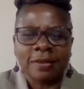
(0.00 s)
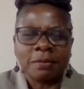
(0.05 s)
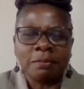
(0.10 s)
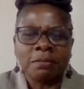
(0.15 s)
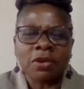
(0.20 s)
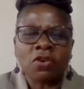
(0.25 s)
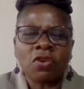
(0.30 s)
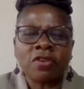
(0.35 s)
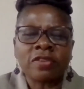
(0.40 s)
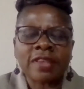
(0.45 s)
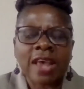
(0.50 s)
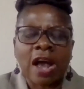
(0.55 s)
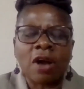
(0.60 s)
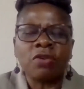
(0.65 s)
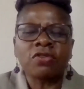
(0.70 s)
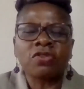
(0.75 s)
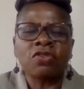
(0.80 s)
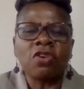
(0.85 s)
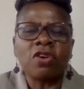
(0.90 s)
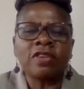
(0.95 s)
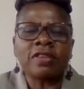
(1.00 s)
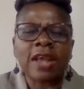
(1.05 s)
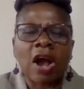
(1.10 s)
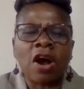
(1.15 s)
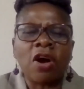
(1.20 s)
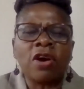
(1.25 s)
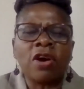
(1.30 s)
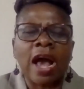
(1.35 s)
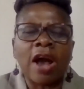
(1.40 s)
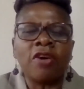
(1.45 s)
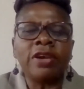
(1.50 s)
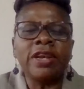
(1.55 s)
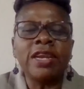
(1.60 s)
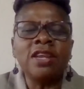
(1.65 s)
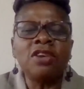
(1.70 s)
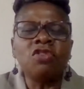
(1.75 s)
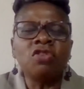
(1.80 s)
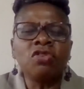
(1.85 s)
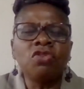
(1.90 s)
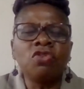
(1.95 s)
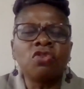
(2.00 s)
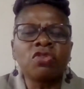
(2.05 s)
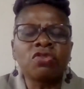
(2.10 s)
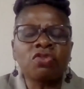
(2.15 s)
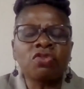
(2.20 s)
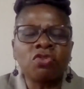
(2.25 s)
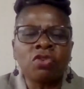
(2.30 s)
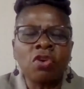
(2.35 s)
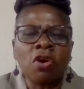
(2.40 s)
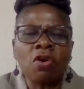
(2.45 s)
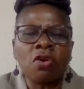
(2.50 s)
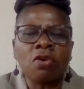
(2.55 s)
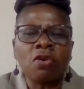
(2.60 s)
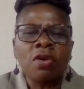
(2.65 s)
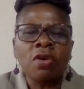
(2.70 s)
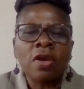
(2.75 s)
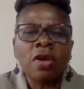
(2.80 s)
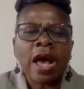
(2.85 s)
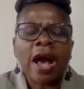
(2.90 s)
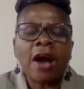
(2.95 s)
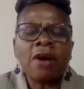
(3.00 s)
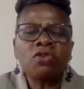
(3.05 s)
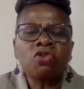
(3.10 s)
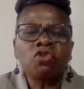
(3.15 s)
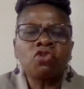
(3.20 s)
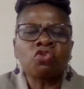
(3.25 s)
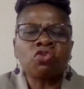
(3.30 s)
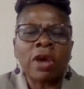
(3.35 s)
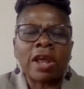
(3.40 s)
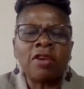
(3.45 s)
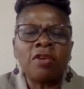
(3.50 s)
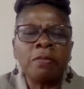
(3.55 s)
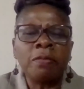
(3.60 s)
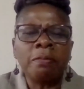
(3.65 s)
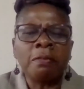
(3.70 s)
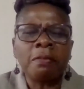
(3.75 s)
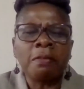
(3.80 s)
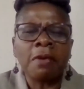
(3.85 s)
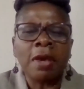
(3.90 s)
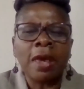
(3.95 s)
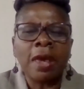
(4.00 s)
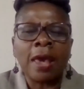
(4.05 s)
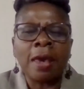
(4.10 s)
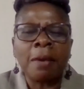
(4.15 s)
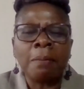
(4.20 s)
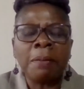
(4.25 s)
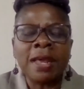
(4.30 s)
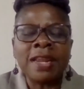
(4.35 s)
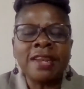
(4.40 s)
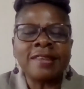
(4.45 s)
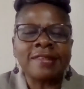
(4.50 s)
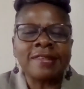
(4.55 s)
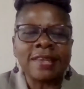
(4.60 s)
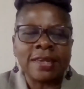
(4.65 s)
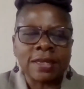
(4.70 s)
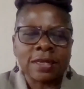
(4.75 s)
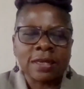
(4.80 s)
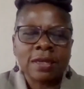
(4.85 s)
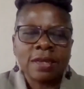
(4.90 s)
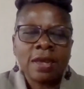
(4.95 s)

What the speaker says: because I only used to know how to swallow medicine.